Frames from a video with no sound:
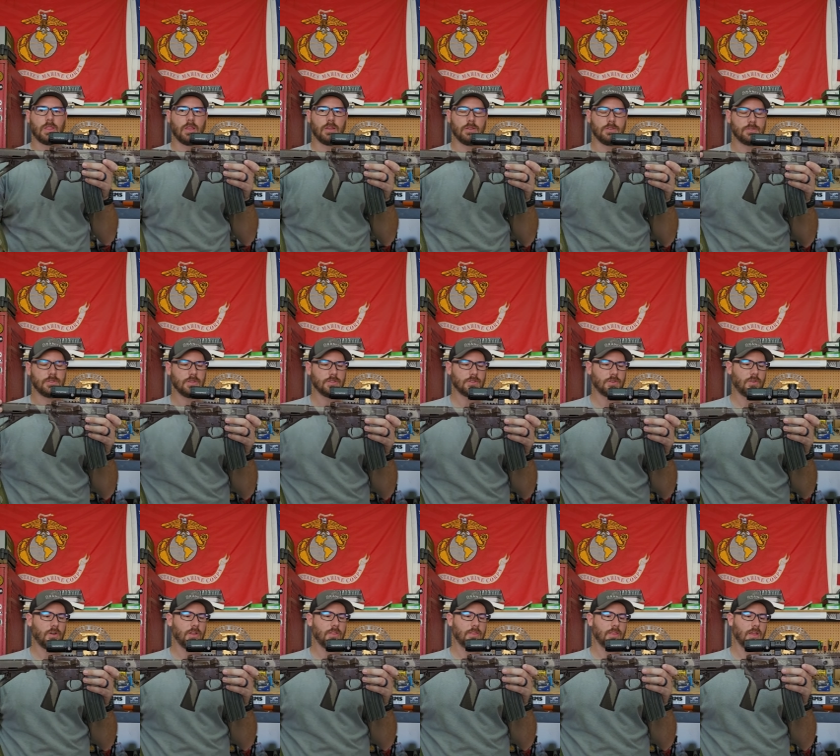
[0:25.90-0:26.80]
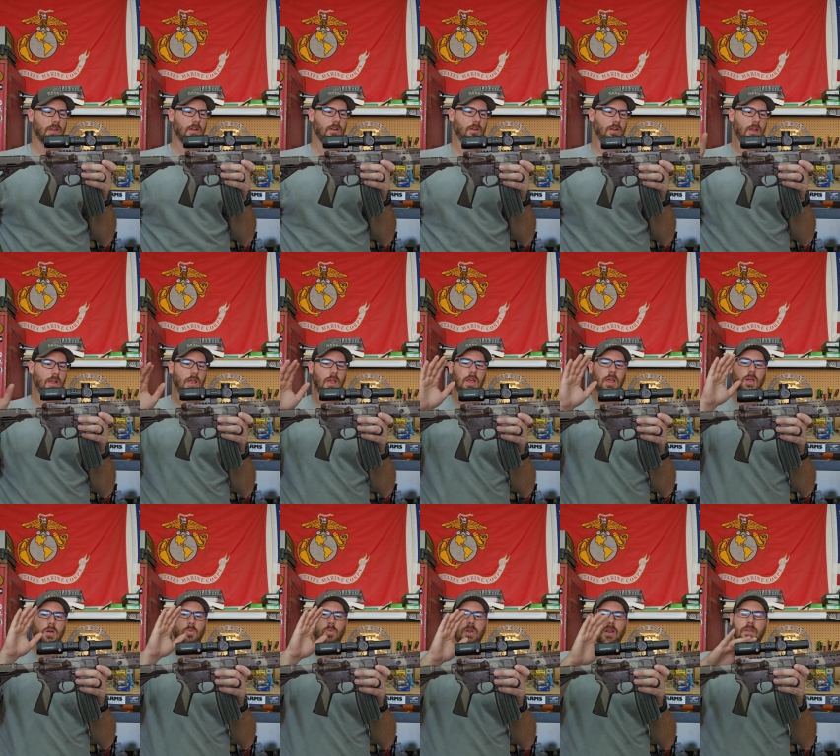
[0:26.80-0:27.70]
it says it right there.
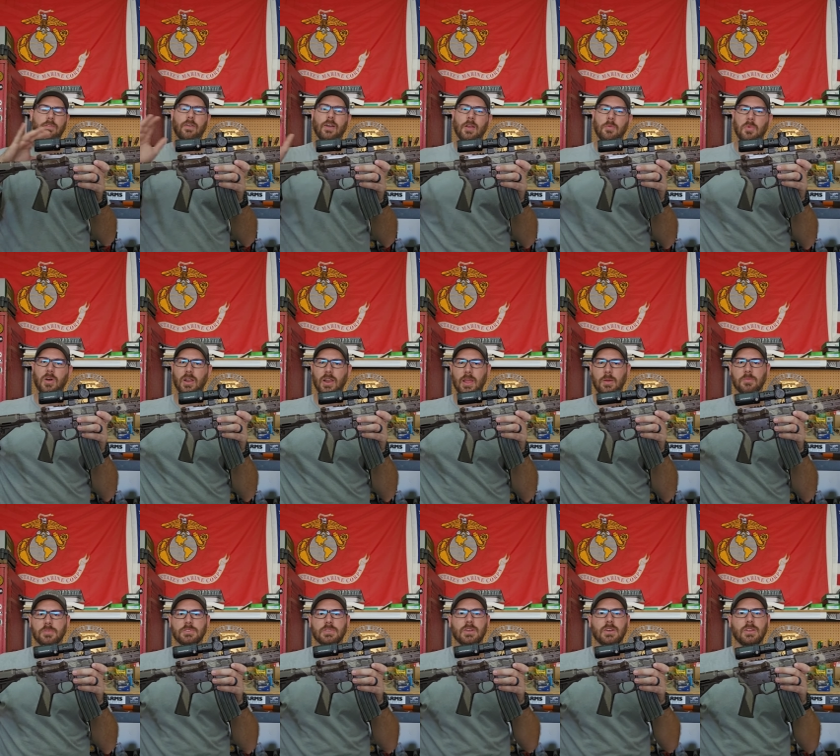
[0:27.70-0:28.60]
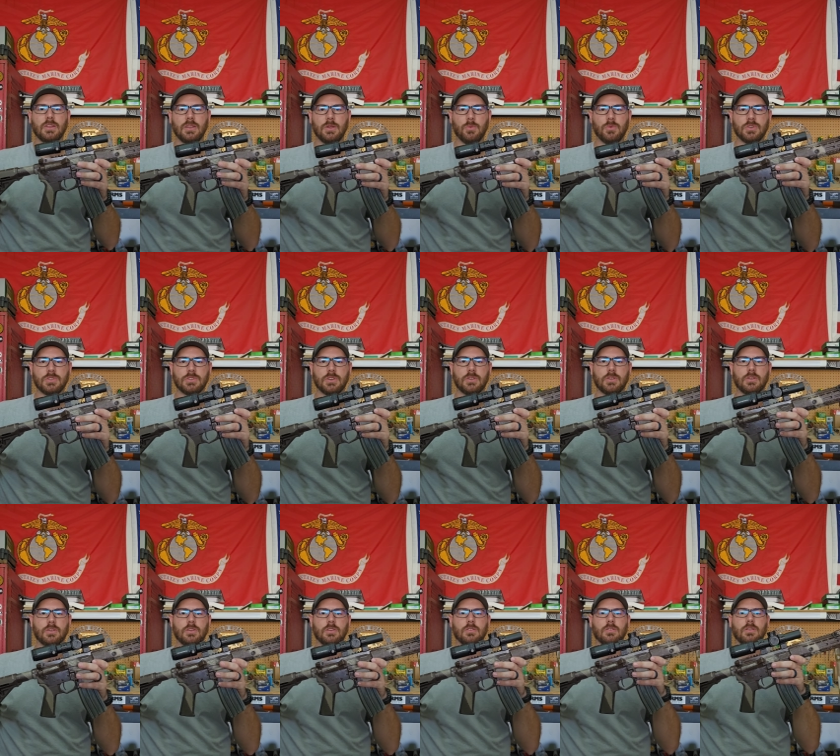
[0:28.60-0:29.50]
When I found them on Amazon, it was
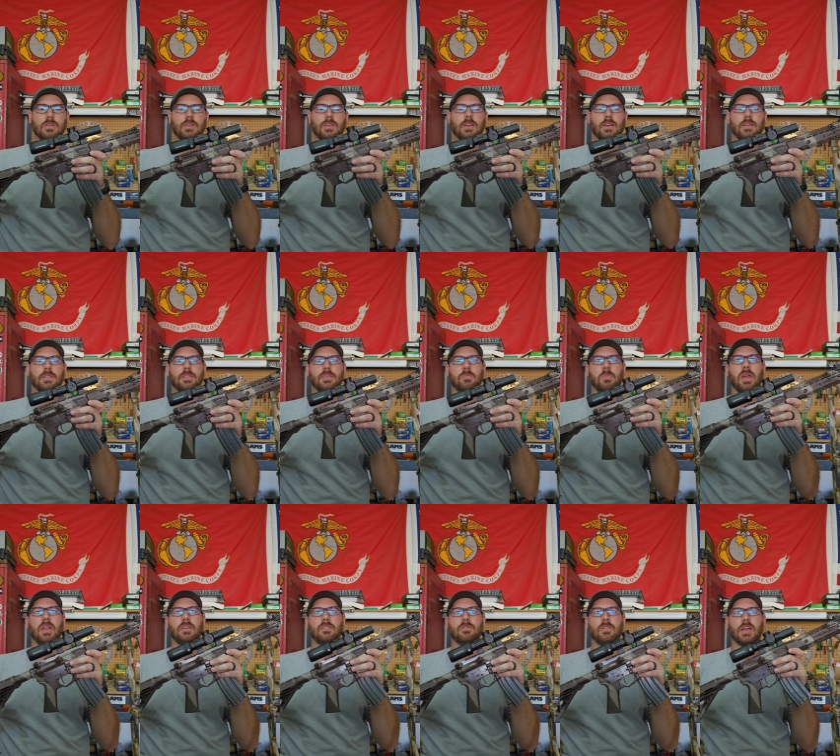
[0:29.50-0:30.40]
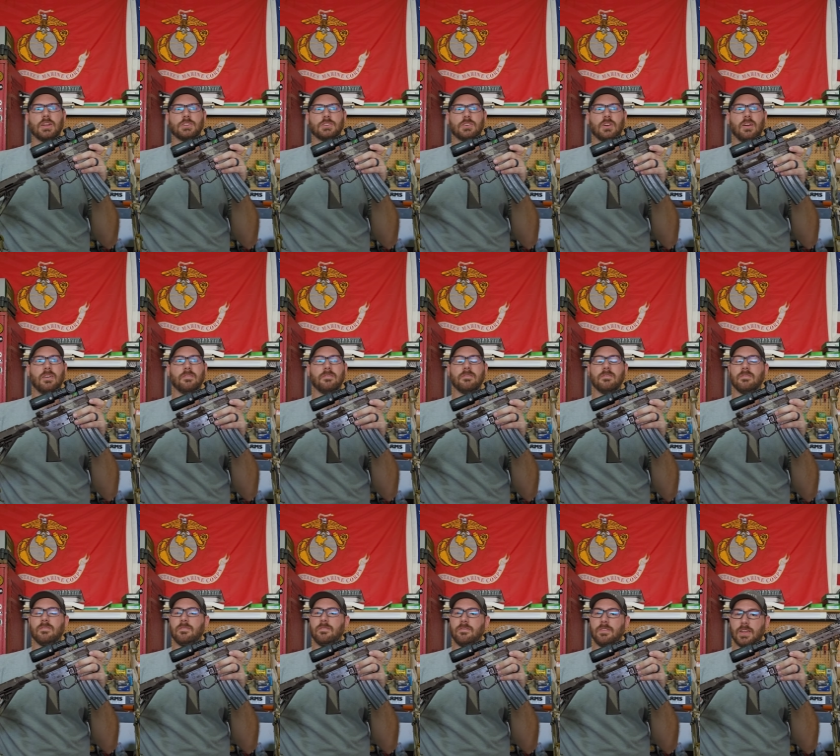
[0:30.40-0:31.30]
under manufacturer of
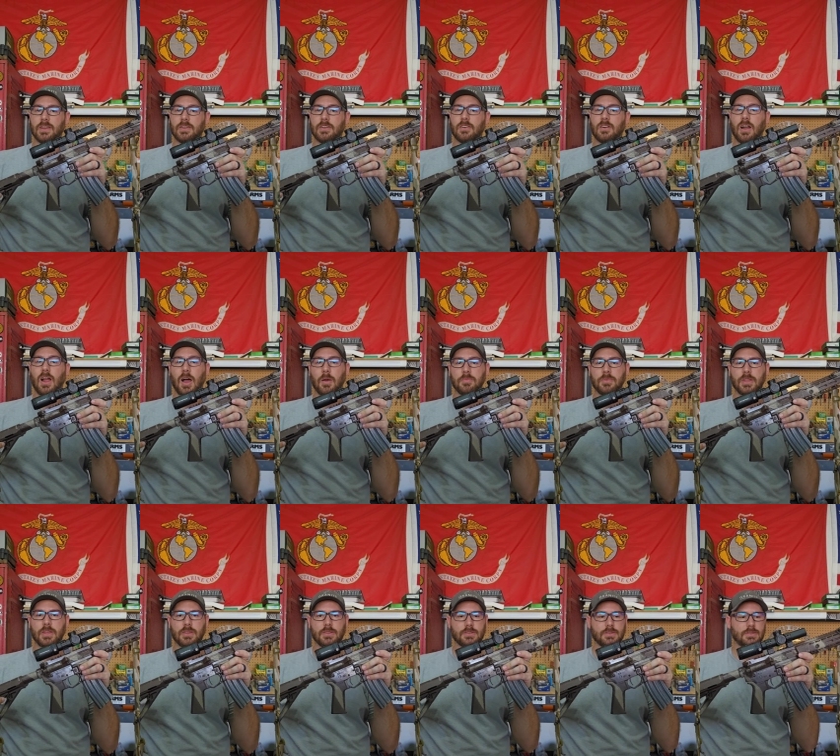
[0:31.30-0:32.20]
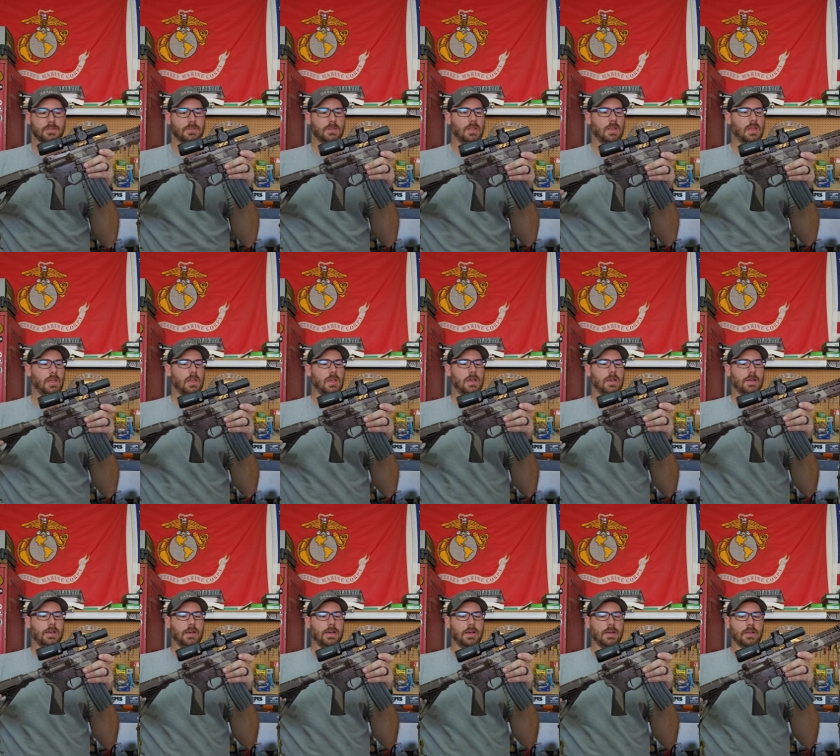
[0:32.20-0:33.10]
Victor Optics.
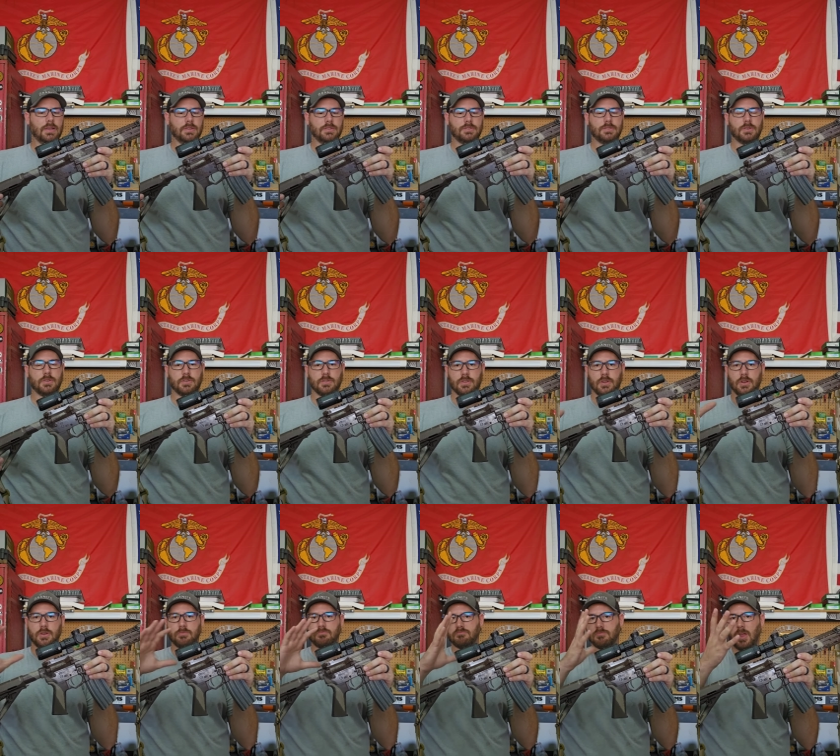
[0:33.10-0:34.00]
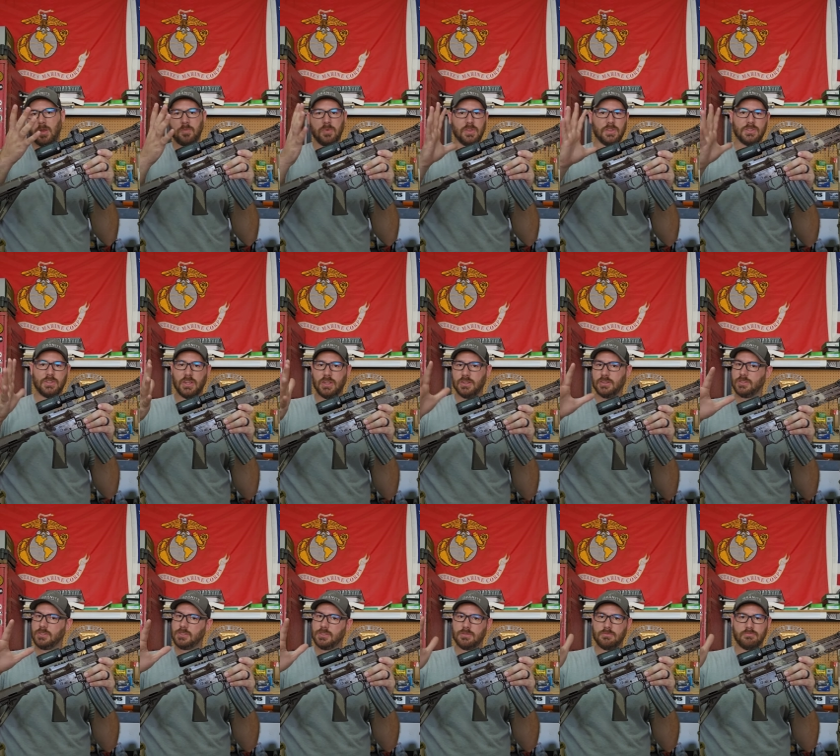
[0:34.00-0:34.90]
Uh, so there might be
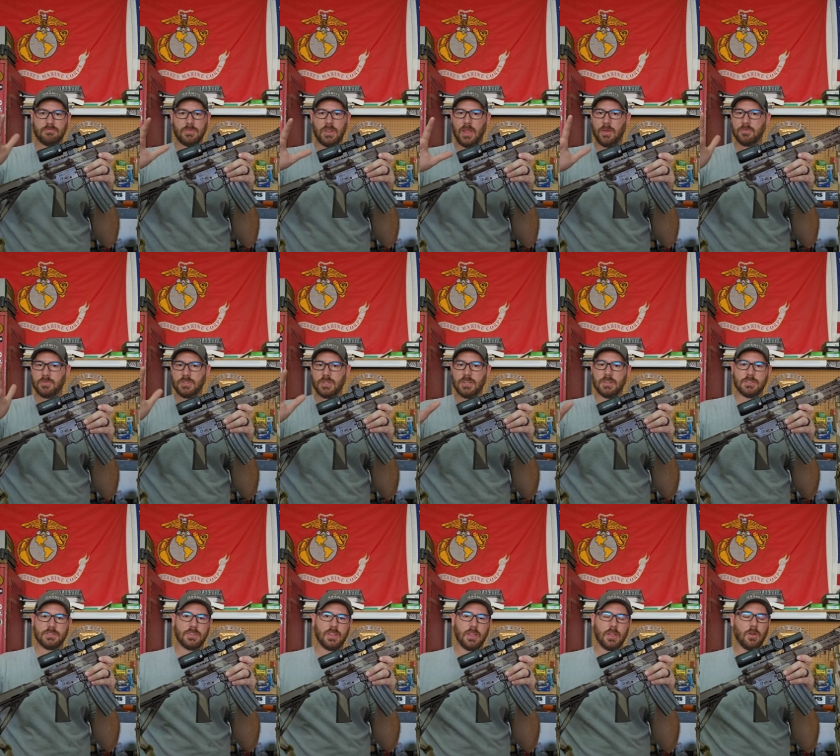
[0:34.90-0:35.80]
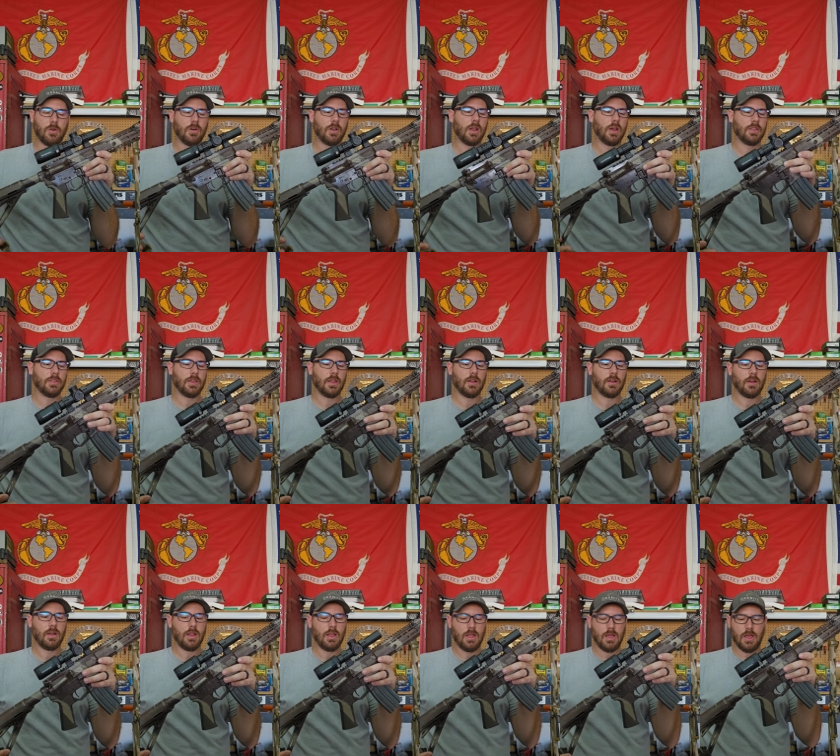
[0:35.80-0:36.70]
change name change thing going on there.
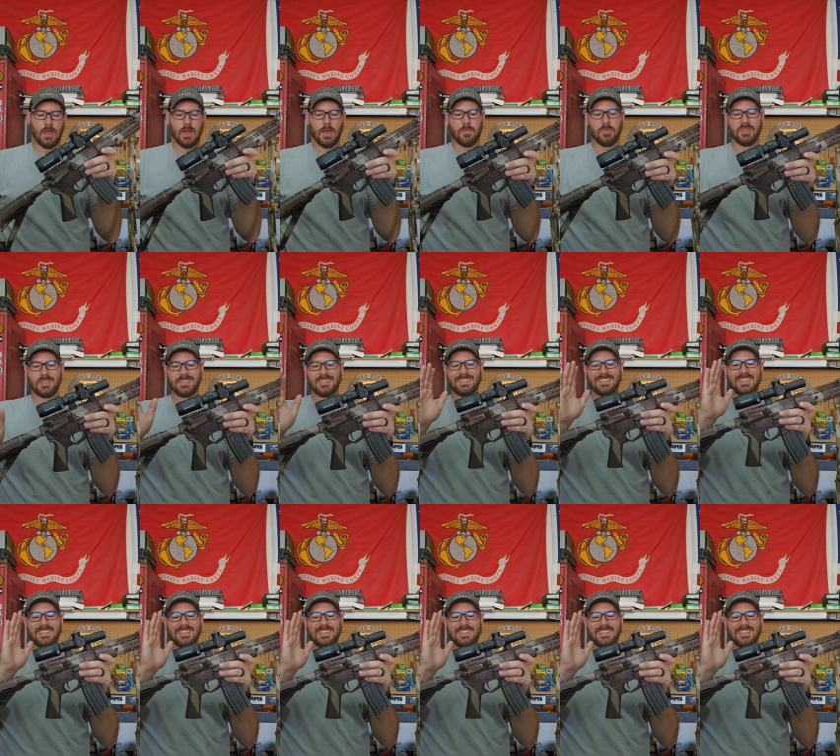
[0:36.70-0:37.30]
Uh, but this is